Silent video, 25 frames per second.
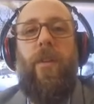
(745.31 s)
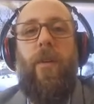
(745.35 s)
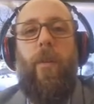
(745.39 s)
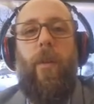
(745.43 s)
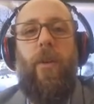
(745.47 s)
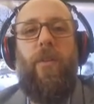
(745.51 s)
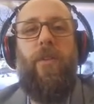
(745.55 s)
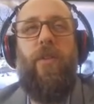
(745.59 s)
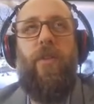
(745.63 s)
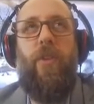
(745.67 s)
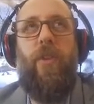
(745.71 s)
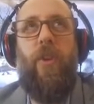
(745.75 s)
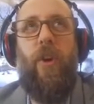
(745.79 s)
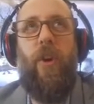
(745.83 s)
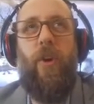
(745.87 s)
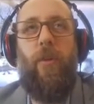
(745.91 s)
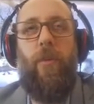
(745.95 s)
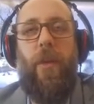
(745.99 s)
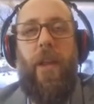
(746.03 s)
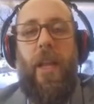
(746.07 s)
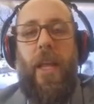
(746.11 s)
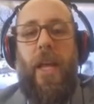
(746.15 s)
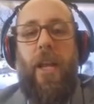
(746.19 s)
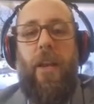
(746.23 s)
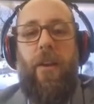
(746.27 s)
what's dur
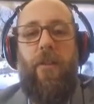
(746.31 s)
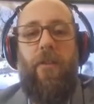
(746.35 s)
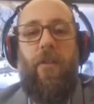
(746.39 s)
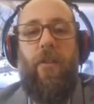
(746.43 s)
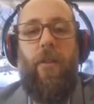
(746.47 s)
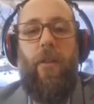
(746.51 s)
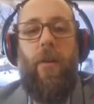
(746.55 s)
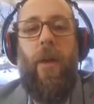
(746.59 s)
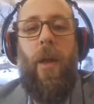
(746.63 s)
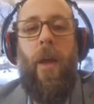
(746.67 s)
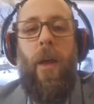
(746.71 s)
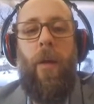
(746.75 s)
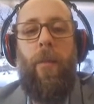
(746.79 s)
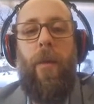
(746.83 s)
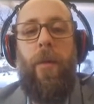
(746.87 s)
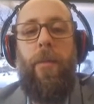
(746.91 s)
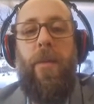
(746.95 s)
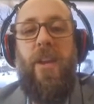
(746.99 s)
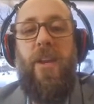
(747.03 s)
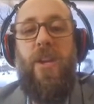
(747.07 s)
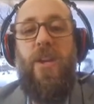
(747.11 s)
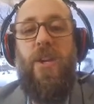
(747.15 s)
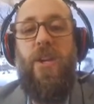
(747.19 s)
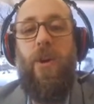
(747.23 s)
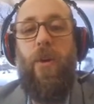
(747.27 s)
related to? Maybe
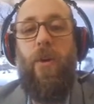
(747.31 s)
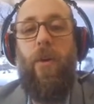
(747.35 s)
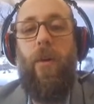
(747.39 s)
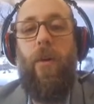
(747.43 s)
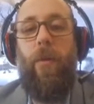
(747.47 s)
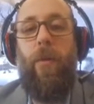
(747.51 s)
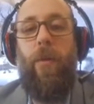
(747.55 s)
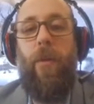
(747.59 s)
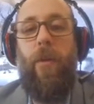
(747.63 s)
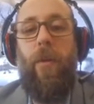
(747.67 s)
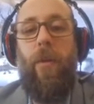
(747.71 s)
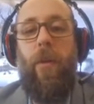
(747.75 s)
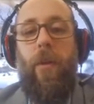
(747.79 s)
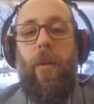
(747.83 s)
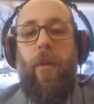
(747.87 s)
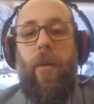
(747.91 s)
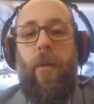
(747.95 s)
durable?